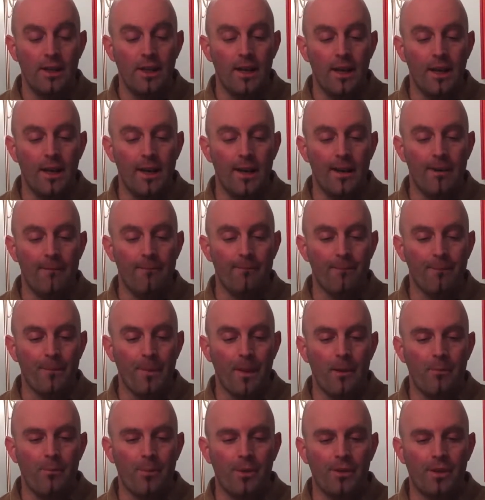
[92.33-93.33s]

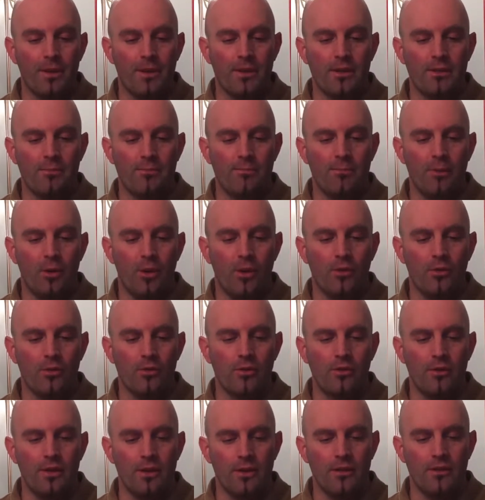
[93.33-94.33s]
But this
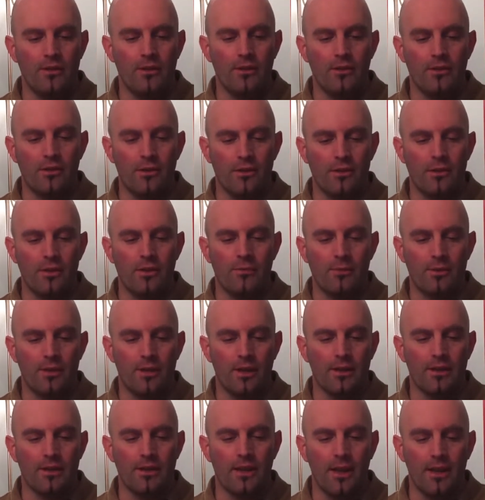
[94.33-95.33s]
is not just
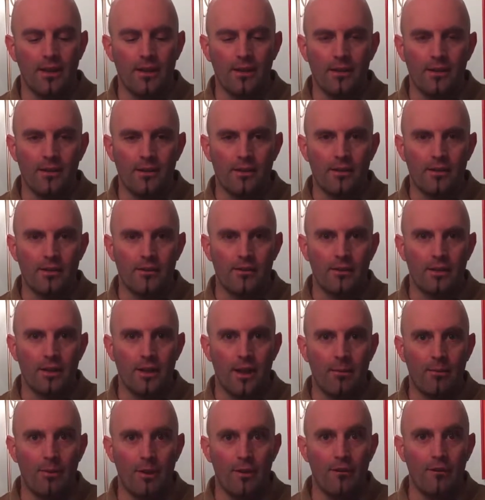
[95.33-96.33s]
100% Tannat, it's
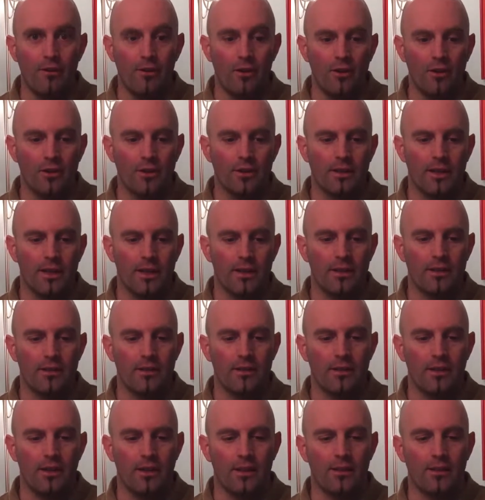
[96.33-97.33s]
Cabernet Franc Tannat,
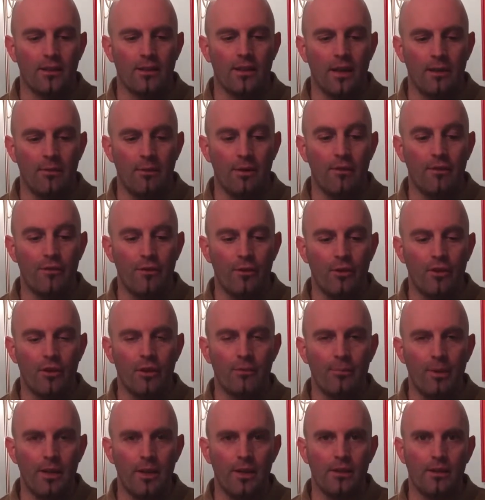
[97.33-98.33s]
and Cabernet
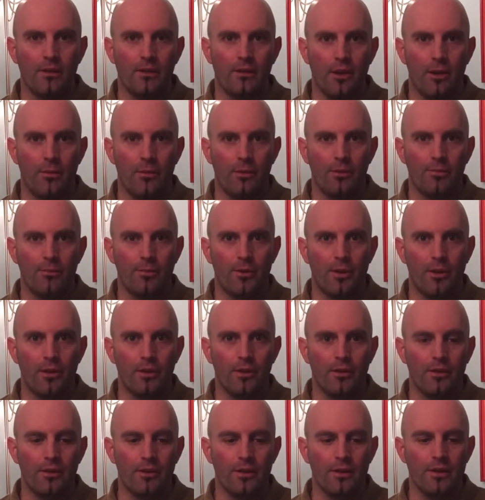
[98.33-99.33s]
Franc being the dominant
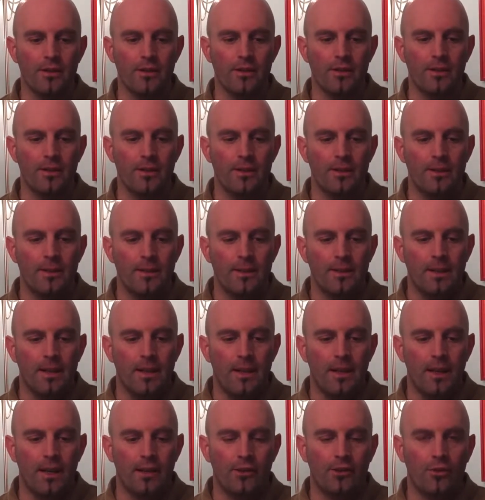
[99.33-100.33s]
partner in this.
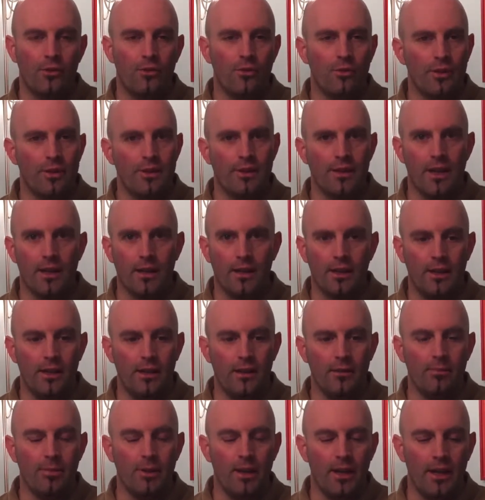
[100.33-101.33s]
I don't know exactly
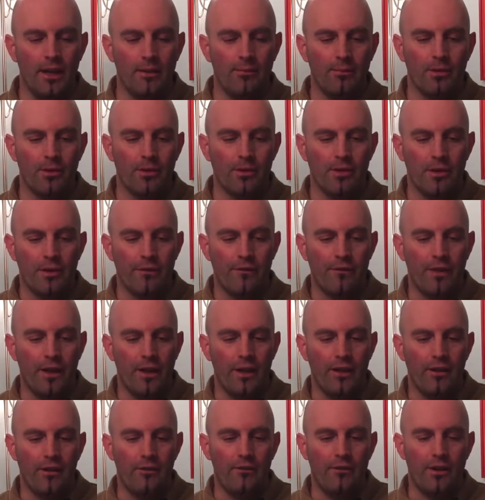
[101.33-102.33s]
the blend because you can
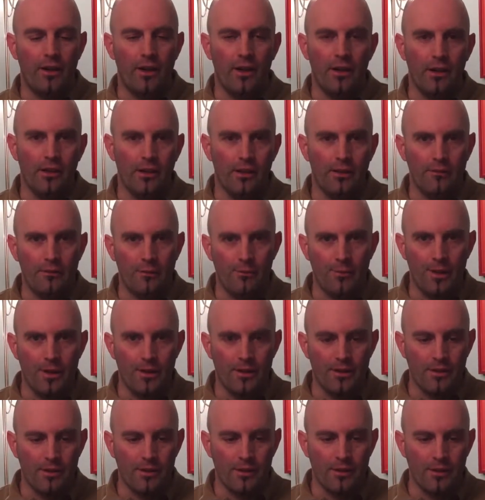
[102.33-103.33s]
find out very little
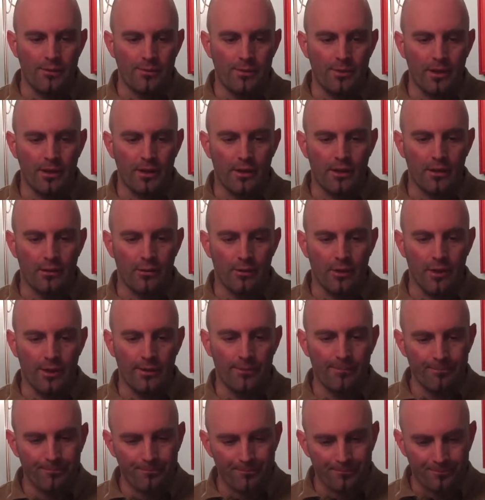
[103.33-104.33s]
information in this particular
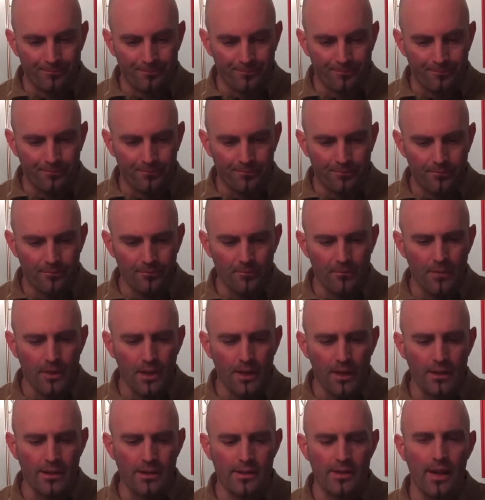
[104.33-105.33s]
wine.
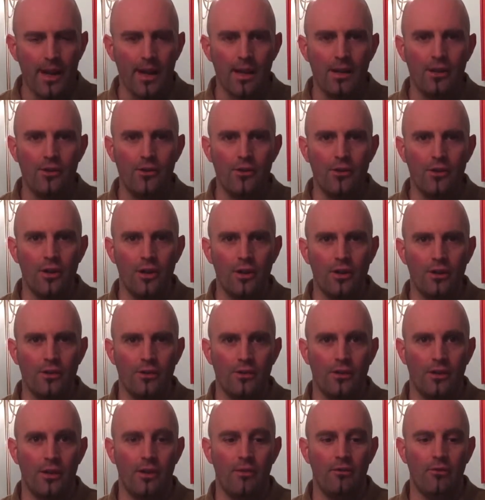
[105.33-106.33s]
It's that new out, it's
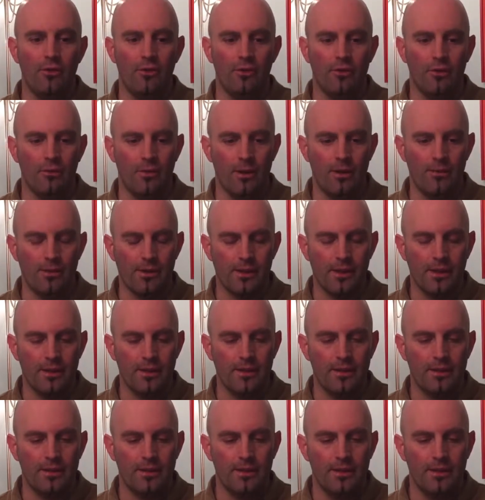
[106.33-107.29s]
not even on their website.